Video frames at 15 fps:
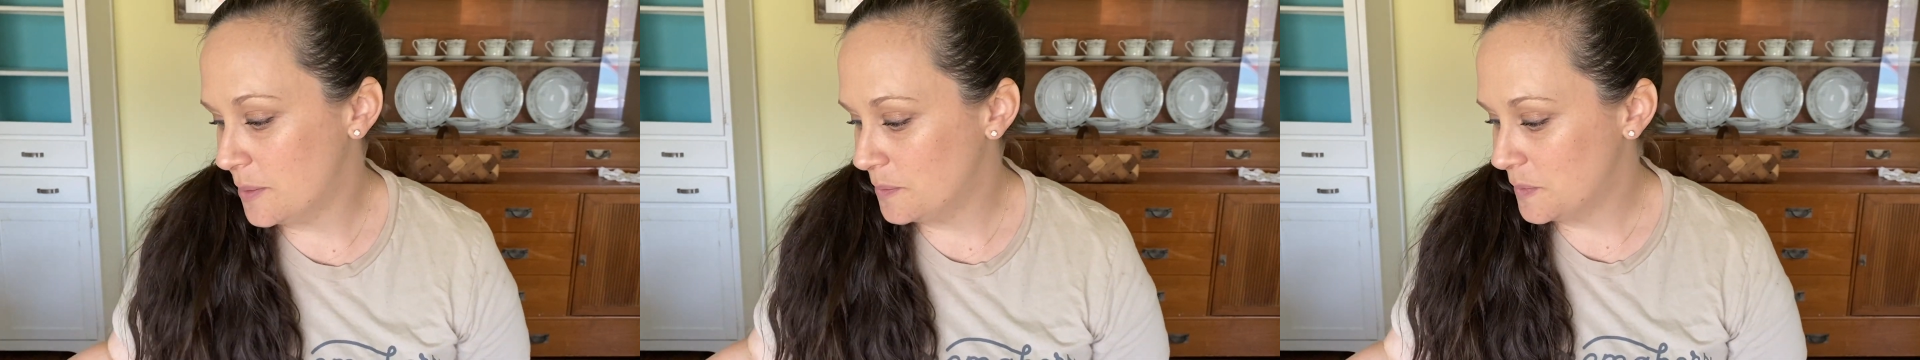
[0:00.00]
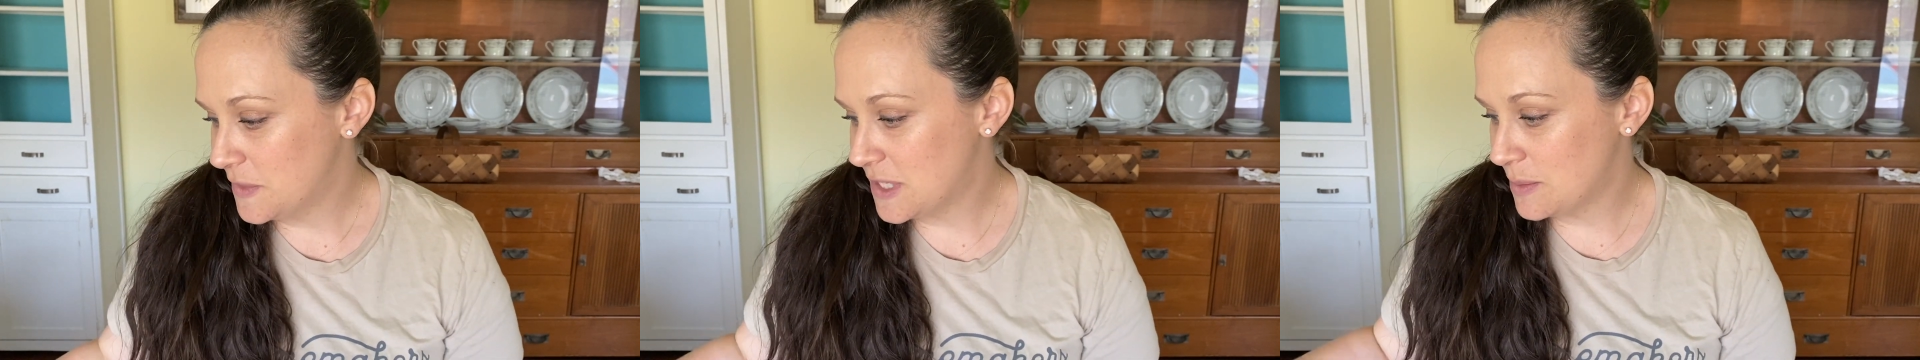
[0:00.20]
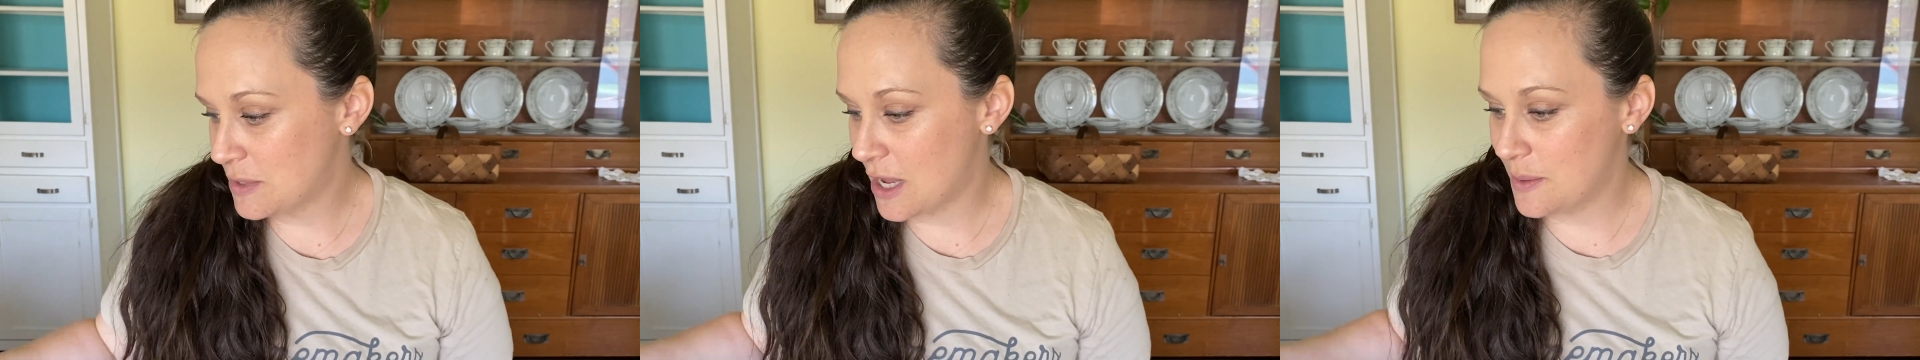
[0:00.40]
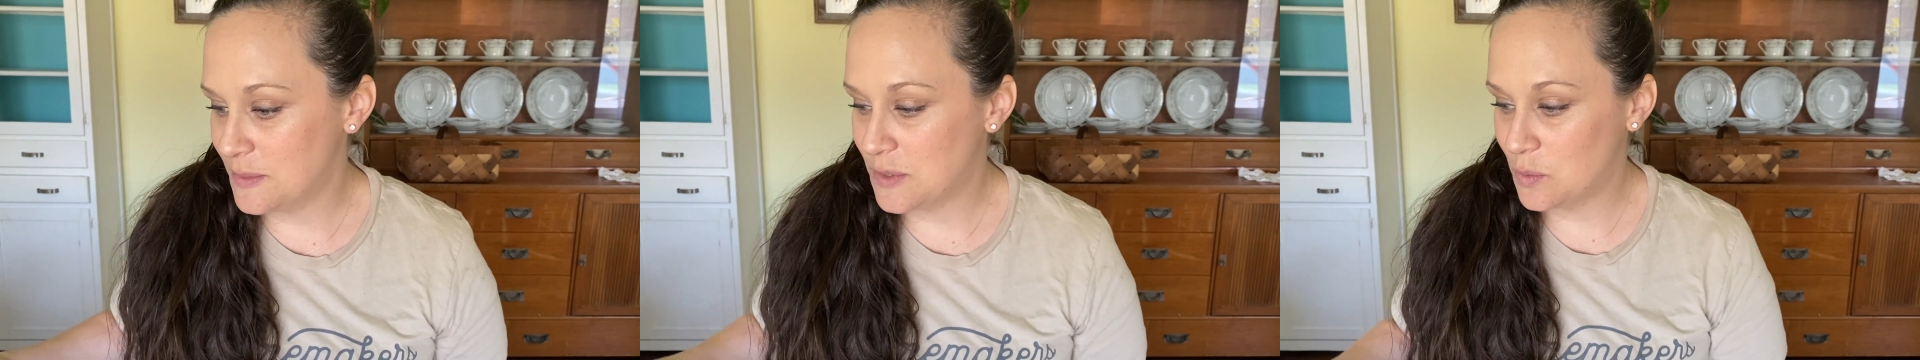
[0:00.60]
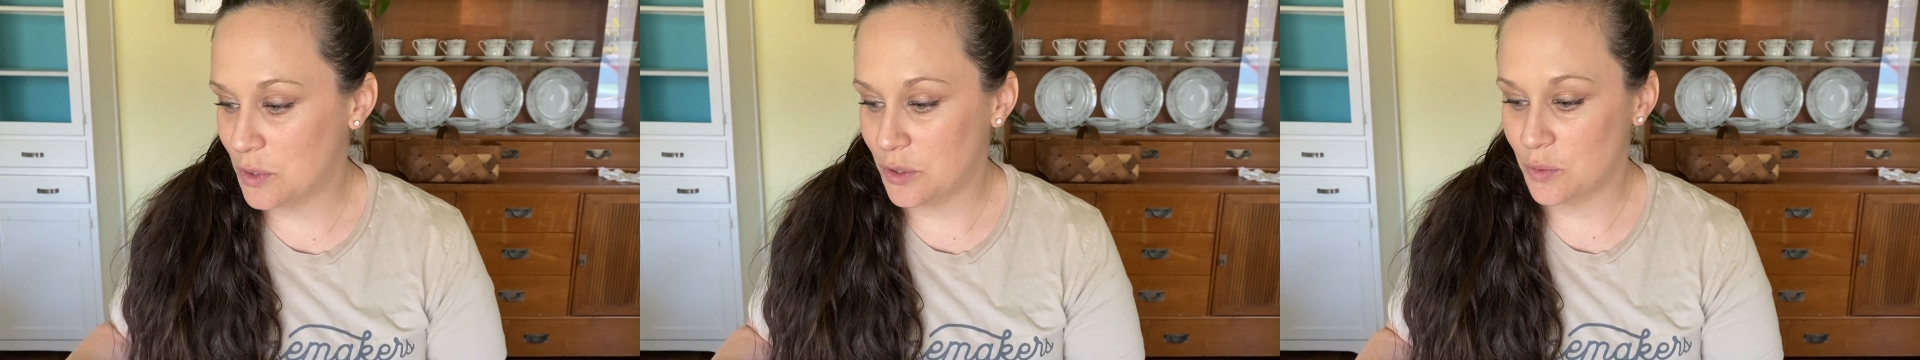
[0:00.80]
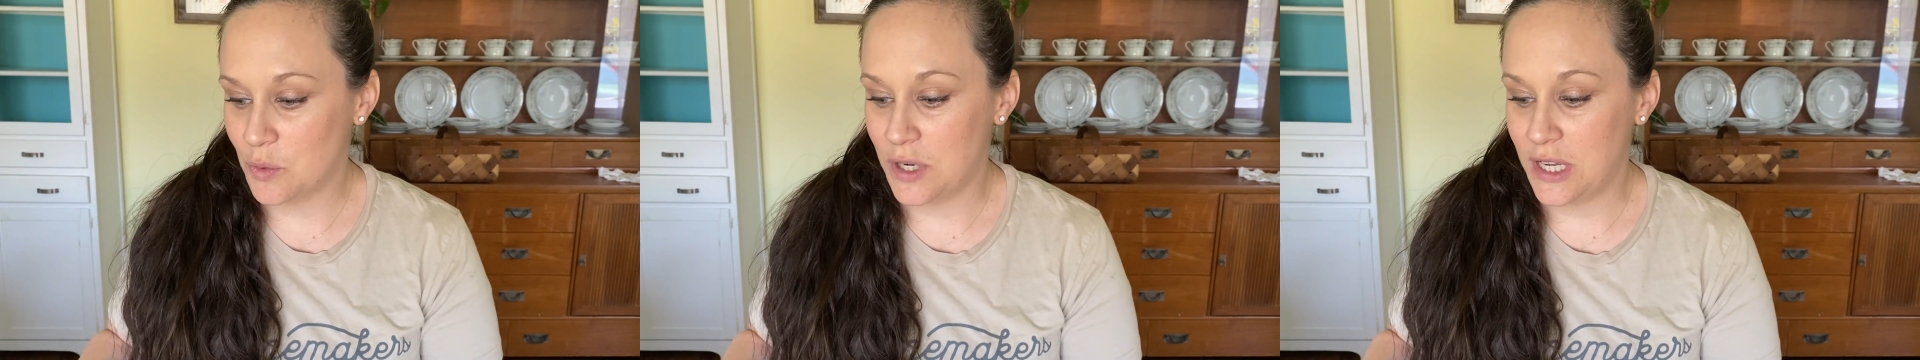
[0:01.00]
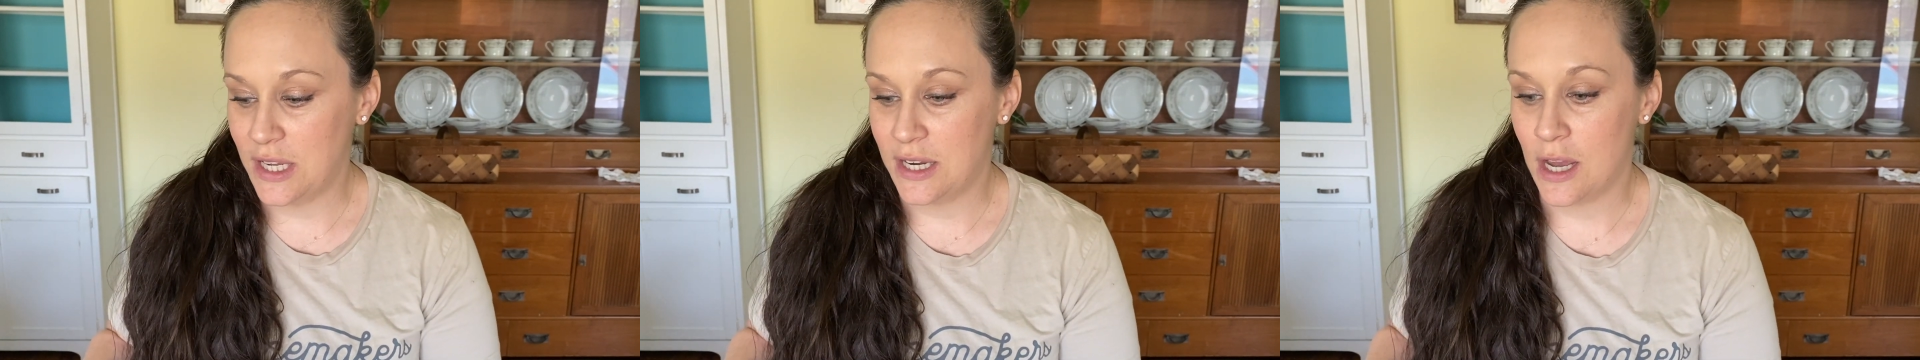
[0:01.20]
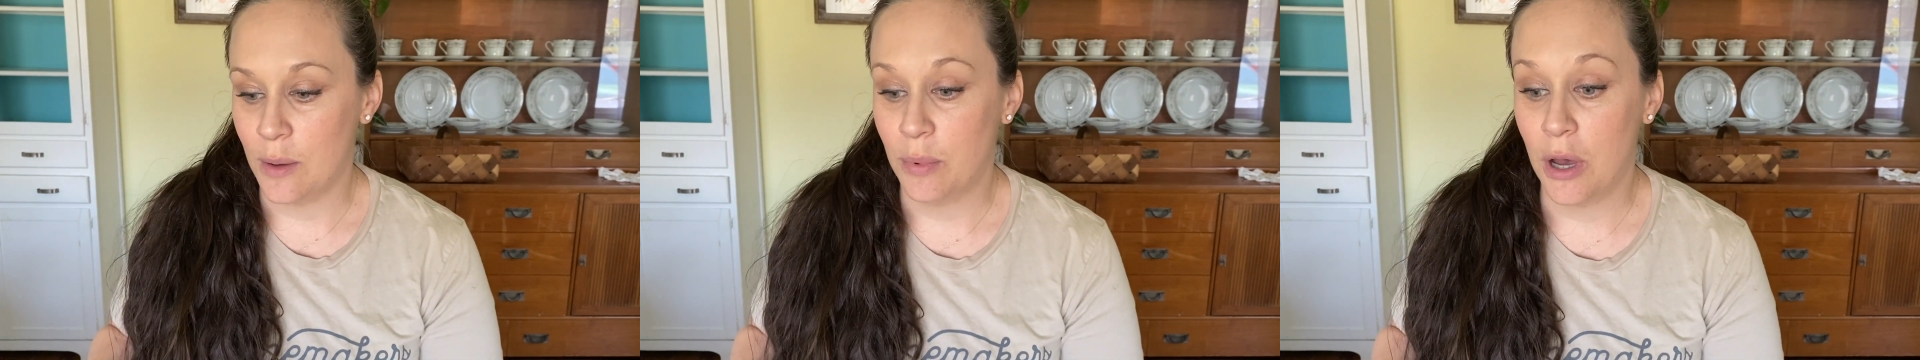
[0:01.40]
Sometimes we'll
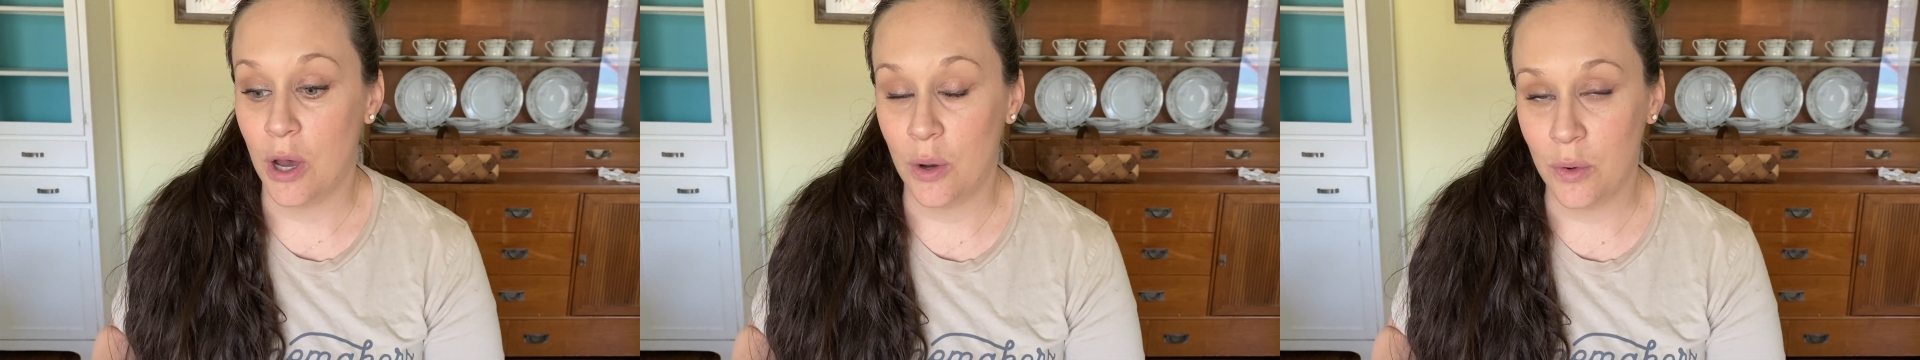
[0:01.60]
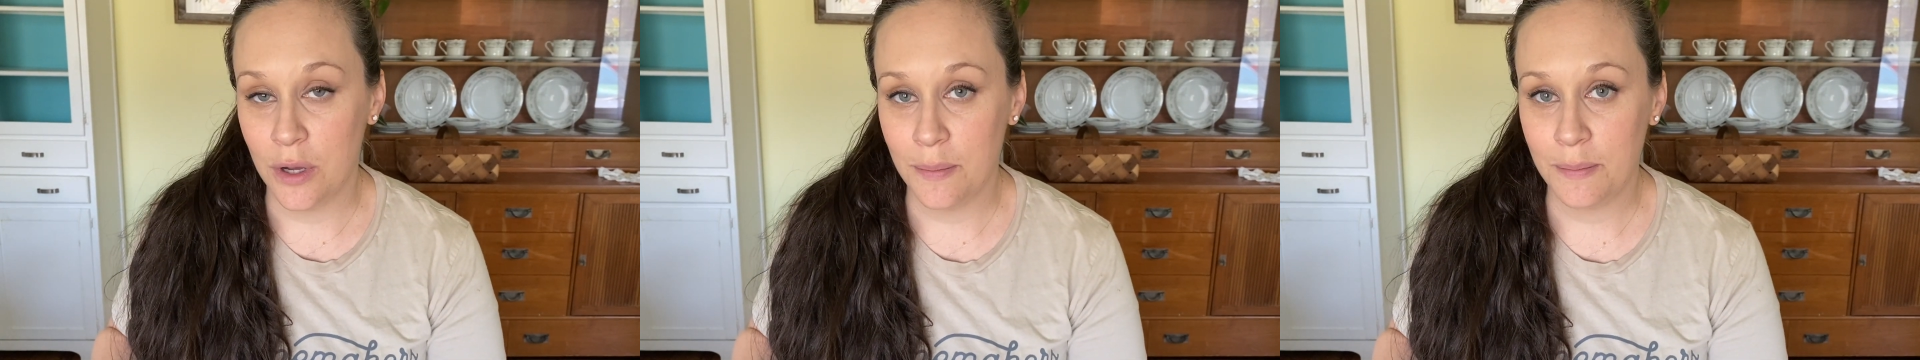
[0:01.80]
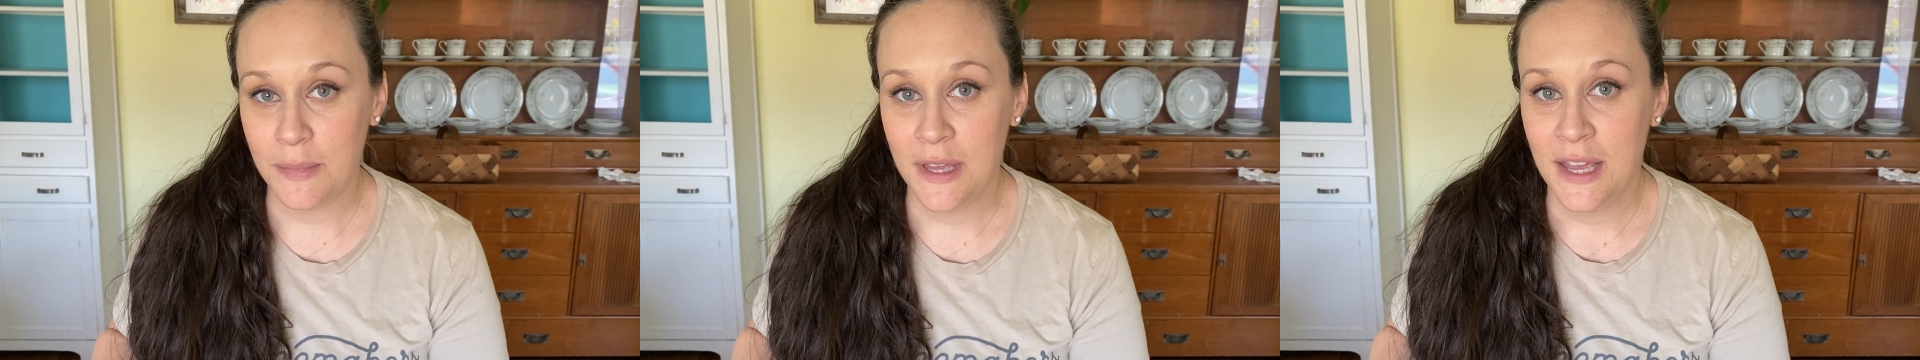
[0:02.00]
read a poem,